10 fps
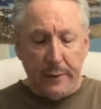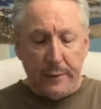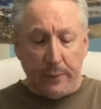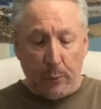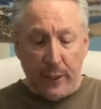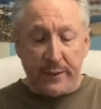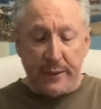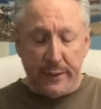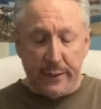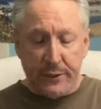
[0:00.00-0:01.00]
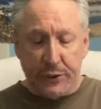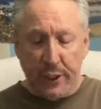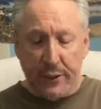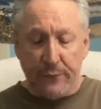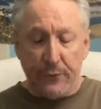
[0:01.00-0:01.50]
The president and
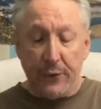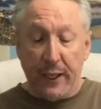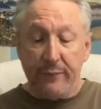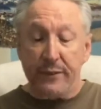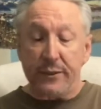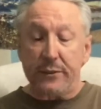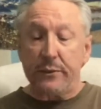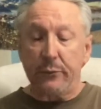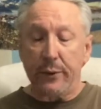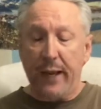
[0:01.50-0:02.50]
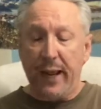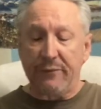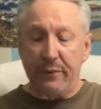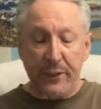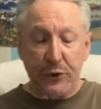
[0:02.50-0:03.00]
Jennifer Davis would have
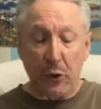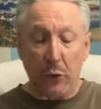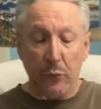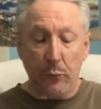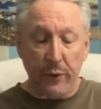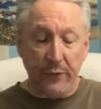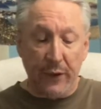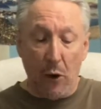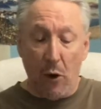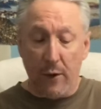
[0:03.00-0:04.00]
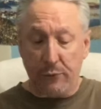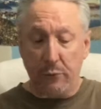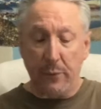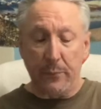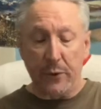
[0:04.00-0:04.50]
to be shown where the
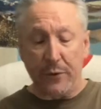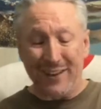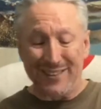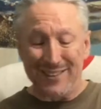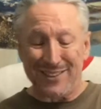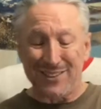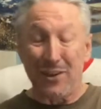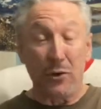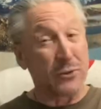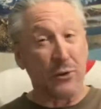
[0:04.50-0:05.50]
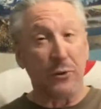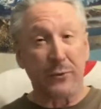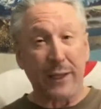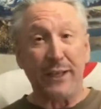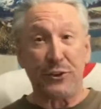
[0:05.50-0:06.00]
oft-rumored undisclosed
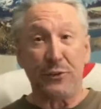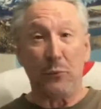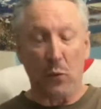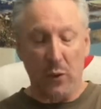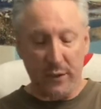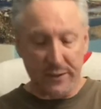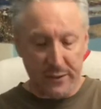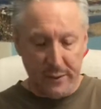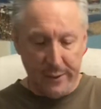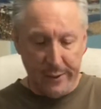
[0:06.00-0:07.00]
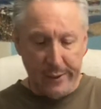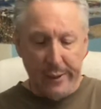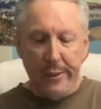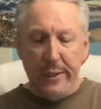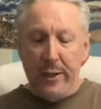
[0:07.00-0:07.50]
location was.
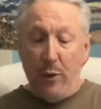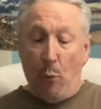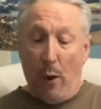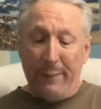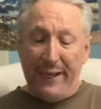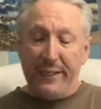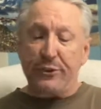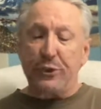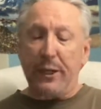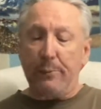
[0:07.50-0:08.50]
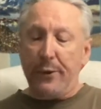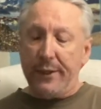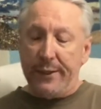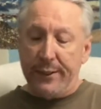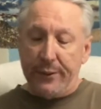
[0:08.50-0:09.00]
While being
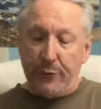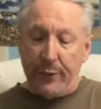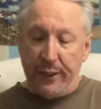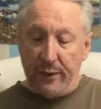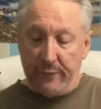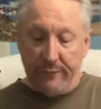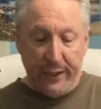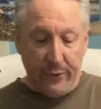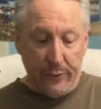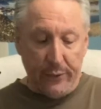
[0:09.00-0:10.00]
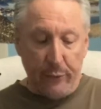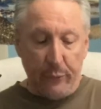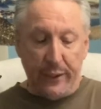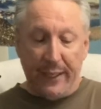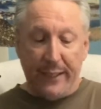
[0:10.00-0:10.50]
shepherded into an elevator that
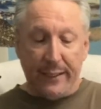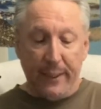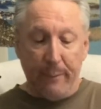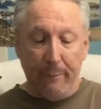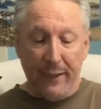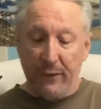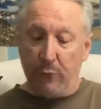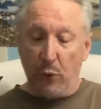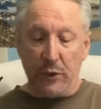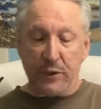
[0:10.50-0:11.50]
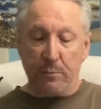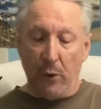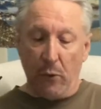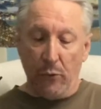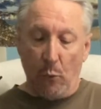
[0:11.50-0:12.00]
would take them many floors
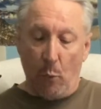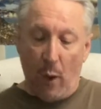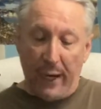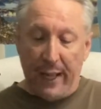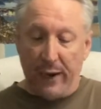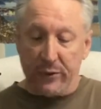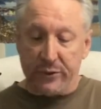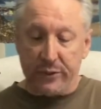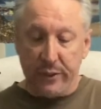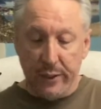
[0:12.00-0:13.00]
below the White House,